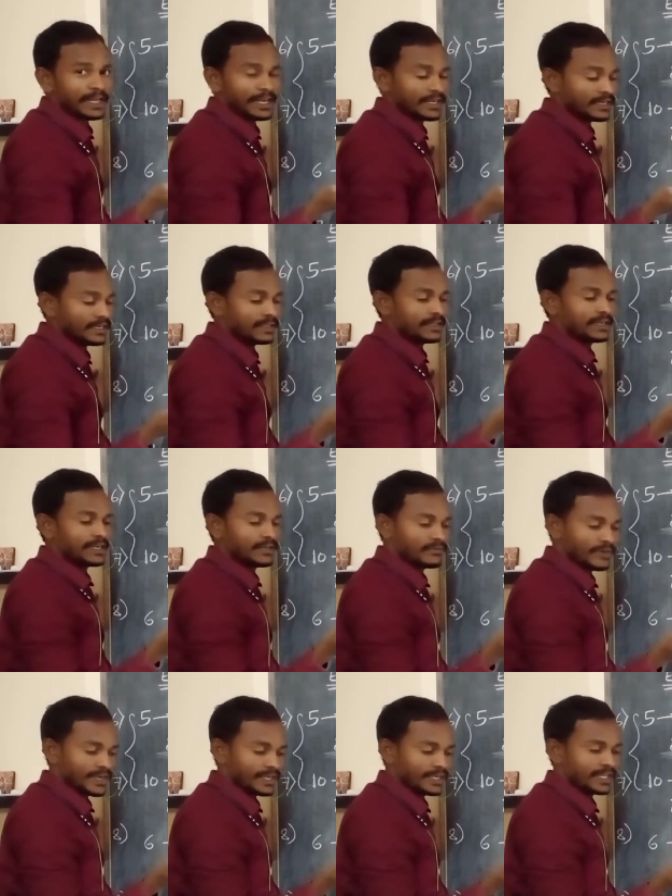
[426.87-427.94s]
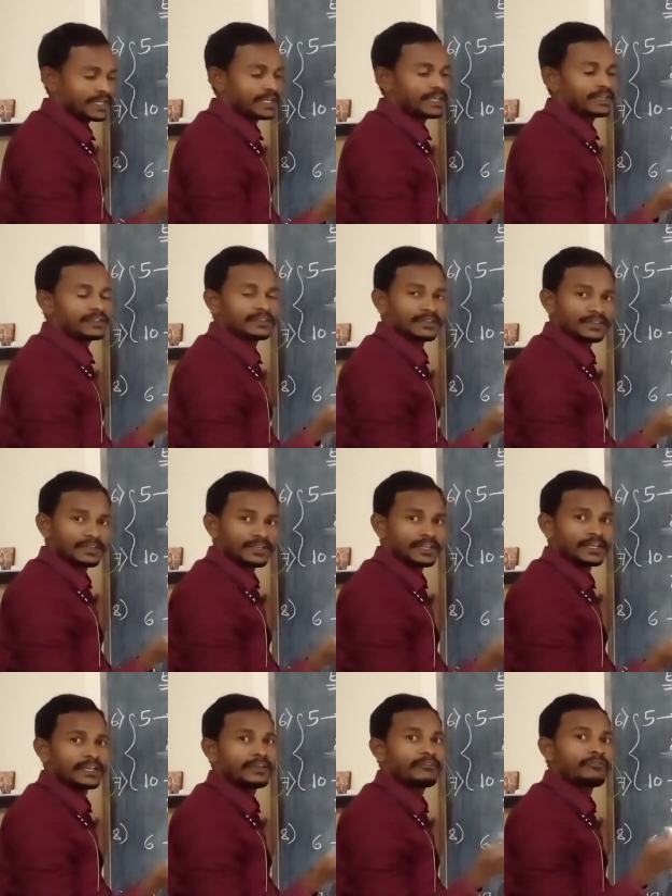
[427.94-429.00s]
10, 20,
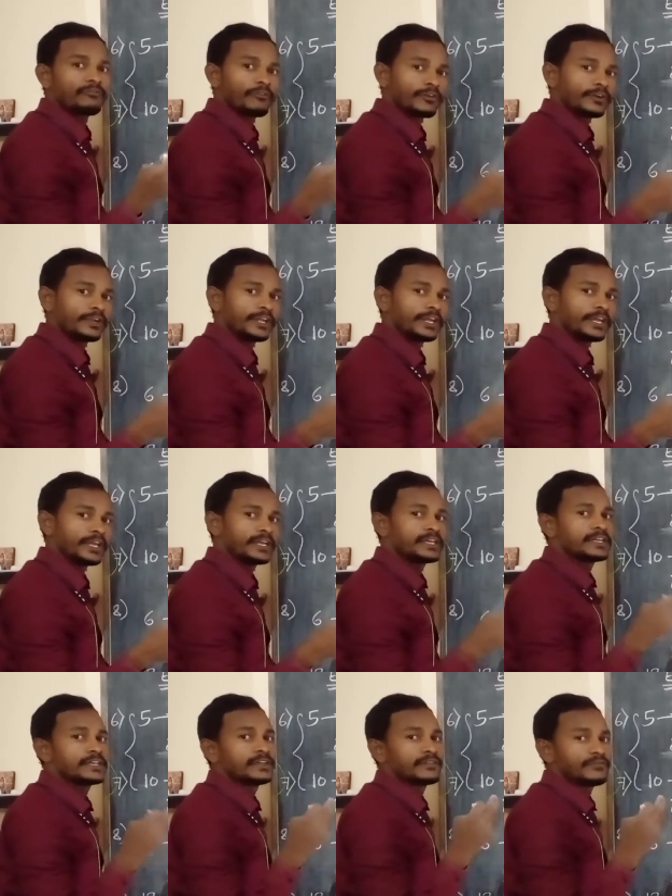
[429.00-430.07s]
30, 40,